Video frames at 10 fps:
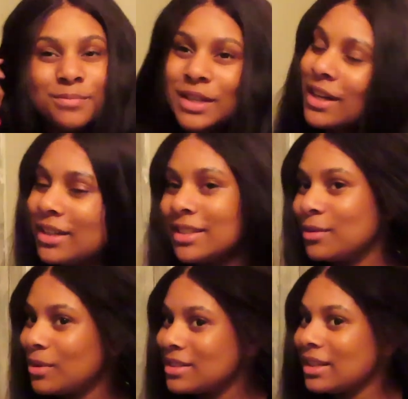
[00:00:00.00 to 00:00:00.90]
because it
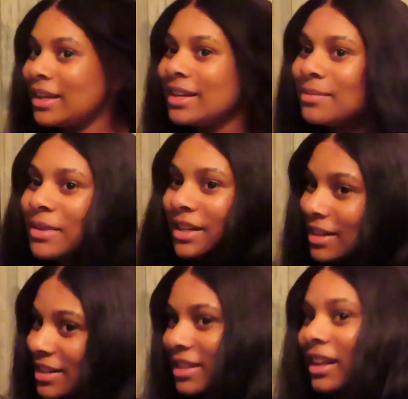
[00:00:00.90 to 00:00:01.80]
was a lace. I mean, it
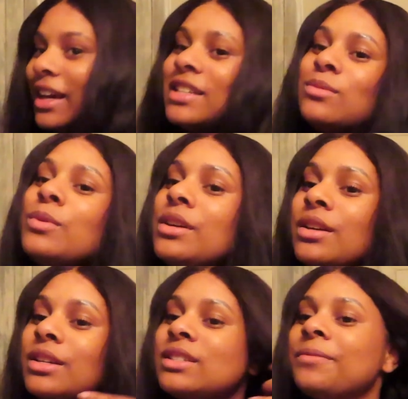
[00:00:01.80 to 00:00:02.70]
is a lace
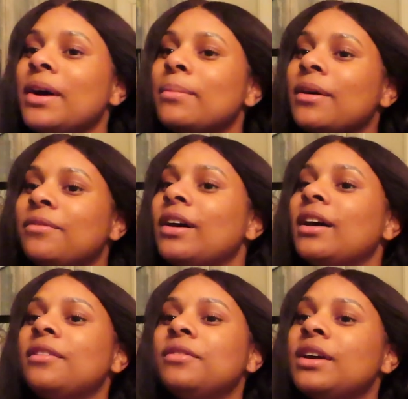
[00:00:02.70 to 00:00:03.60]
wig. It's a
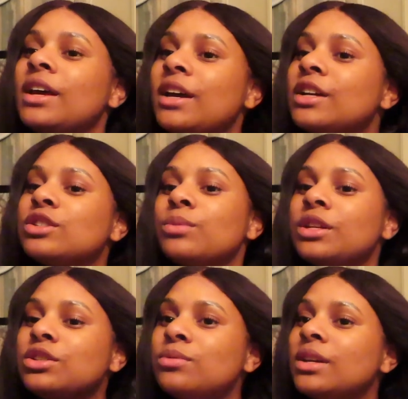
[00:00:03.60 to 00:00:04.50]
5x5,
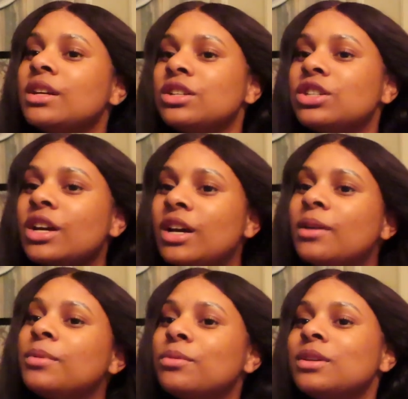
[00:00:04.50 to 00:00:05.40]
22 inch.
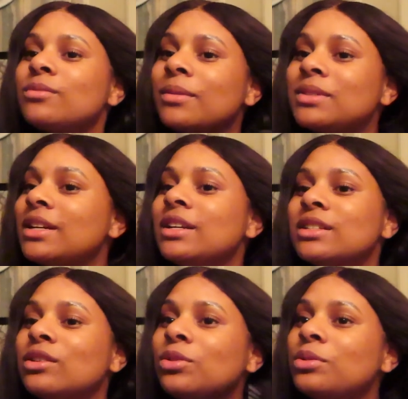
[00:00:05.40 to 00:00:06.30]
But the reason why I'm saying it
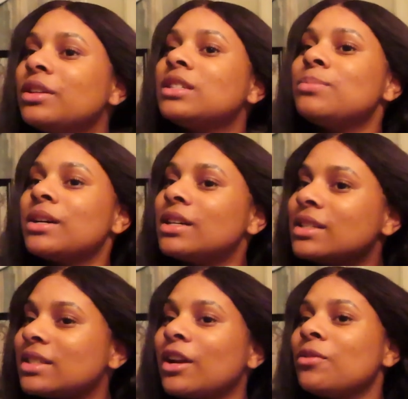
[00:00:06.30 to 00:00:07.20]
is glueless
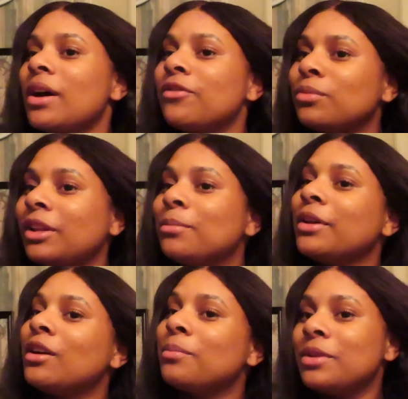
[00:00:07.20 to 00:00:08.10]
because I don't ever really
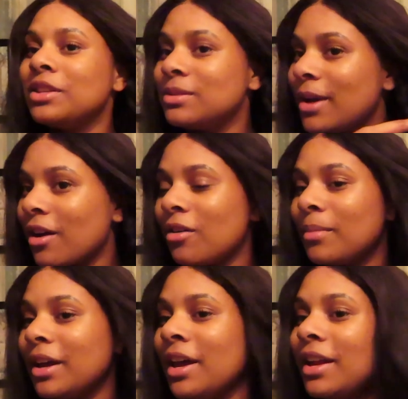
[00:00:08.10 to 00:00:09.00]
plan on putting this back on
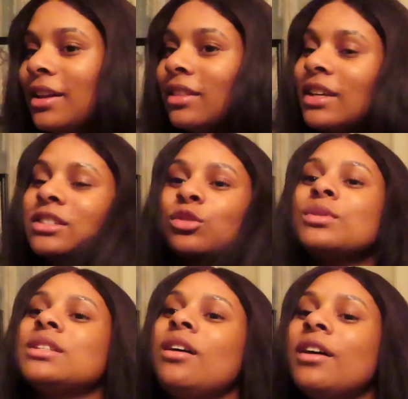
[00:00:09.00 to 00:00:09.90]
my head. And thanks to
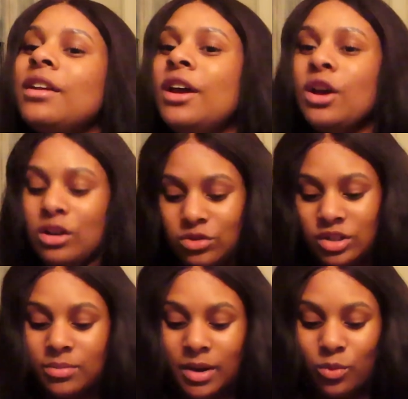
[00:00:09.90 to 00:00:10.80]
Razan, who
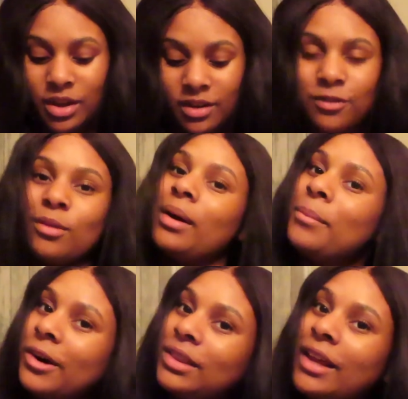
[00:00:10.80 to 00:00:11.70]
did my wig for my
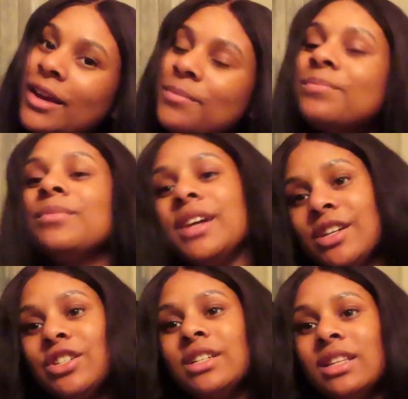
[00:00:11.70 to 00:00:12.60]
birthday,
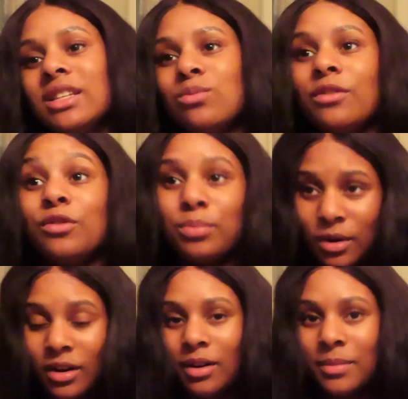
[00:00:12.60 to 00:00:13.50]
and she did this one for
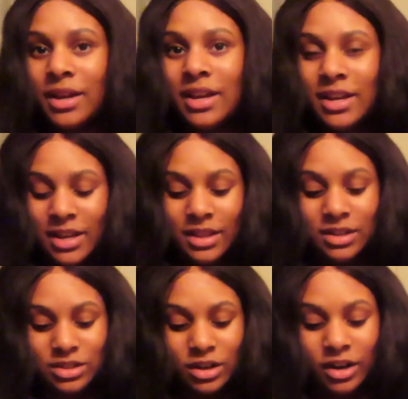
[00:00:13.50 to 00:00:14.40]
prom.
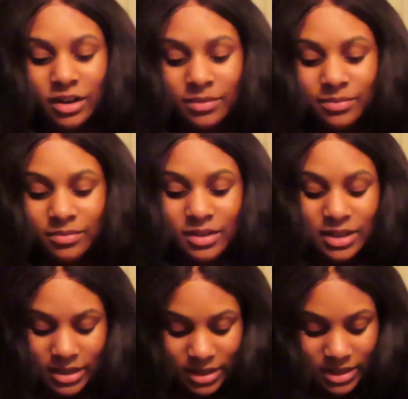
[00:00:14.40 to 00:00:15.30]
Thanks to her,
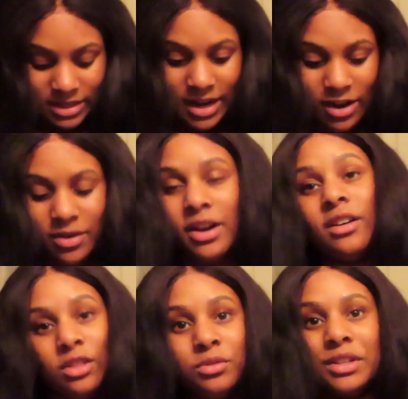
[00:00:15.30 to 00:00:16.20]
it is now a
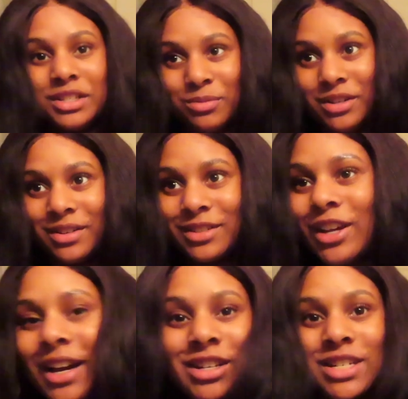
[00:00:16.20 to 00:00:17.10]
glueless wig,
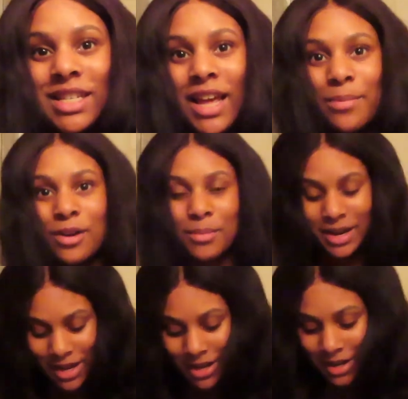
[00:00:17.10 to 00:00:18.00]
so I can just slap it on my
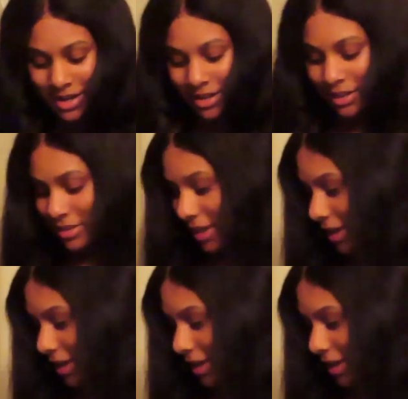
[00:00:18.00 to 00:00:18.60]
head and it looks